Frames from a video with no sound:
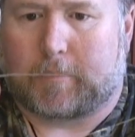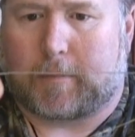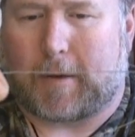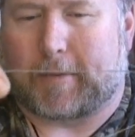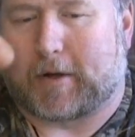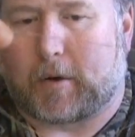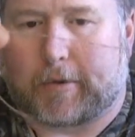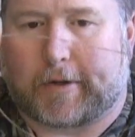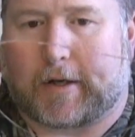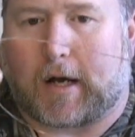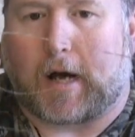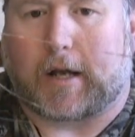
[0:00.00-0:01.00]
Probably go with
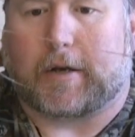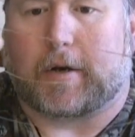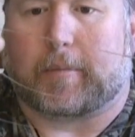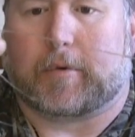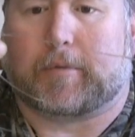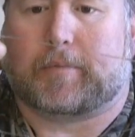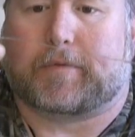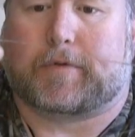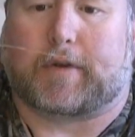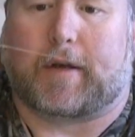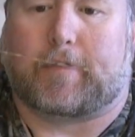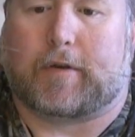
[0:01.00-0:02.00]
an odd number,
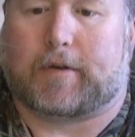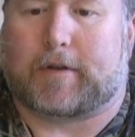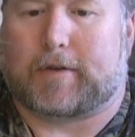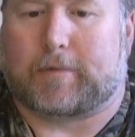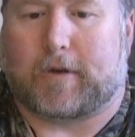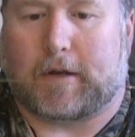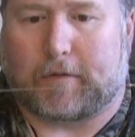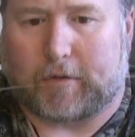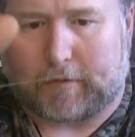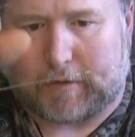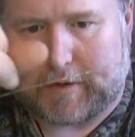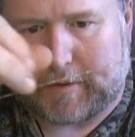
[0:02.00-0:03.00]
7.
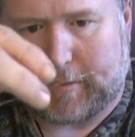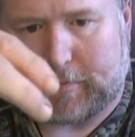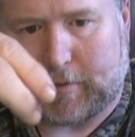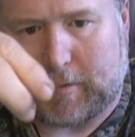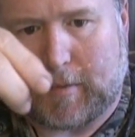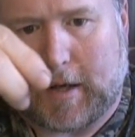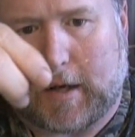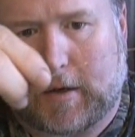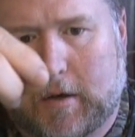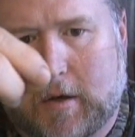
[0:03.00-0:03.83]
Never seem to really matter.